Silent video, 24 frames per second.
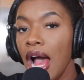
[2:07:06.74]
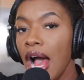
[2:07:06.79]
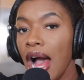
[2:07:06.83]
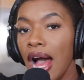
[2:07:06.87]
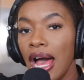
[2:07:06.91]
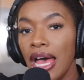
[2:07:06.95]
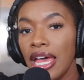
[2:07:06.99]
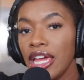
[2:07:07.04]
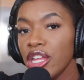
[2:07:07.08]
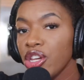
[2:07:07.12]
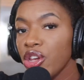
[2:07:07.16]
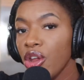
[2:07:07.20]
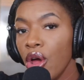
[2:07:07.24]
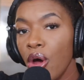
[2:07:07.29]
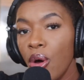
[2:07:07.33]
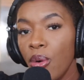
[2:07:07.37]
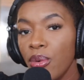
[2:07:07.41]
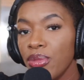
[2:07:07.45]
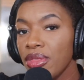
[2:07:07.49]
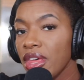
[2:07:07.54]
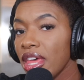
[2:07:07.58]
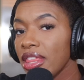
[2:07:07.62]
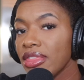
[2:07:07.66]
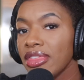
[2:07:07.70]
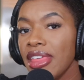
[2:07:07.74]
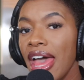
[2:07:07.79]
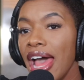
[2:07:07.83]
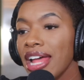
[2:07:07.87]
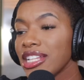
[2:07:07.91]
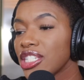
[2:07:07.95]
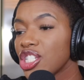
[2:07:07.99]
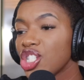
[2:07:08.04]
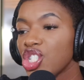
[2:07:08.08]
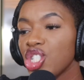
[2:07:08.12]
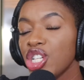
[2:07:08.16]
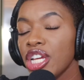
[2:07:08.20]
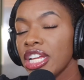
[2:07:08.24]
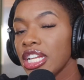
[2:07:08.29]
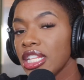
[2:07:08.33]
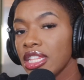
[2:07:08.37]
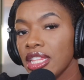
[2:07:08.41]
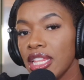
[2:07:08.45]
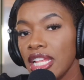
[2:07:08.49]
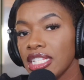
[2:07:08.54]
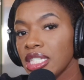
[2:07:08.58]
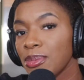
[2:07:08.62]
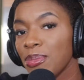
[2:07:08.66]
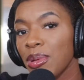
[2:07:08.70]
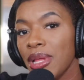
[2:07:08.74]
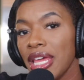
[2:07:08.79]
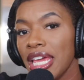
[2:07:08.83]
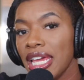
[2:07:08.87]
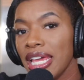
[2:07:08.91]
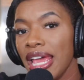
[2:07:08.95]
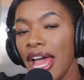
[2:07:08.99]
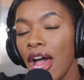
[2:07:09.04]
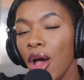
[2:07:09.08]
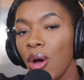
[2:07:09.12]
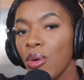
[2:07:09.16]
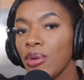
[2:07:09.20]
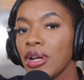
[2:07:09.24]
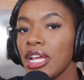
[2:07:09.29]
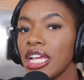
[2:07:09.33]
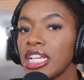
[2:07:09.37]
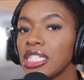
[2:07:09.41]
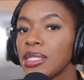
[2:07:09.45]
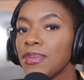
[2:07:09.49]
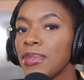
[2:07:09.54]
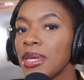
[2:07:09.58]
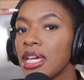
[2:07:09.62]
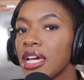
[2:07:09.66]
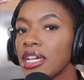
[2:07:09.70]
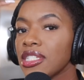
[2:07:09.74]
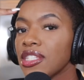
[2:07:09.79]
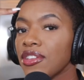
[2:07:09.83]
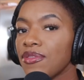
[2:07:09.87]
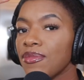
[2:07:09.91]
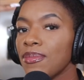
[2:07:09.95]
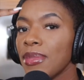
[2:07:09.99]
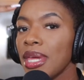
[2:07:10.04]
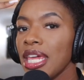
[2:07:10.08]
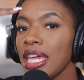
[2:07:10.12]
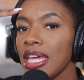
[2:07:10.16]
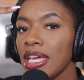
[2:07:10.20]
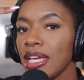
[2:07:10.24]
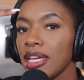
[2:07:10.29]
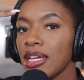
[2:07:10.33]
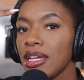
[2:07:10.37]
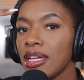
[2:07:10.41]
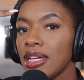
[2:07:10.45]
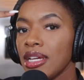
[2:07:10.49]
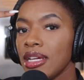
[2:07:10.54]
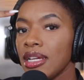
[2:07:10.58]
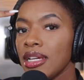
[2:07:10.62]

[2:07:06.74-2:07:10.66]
I know that shit that's playing out is because of me.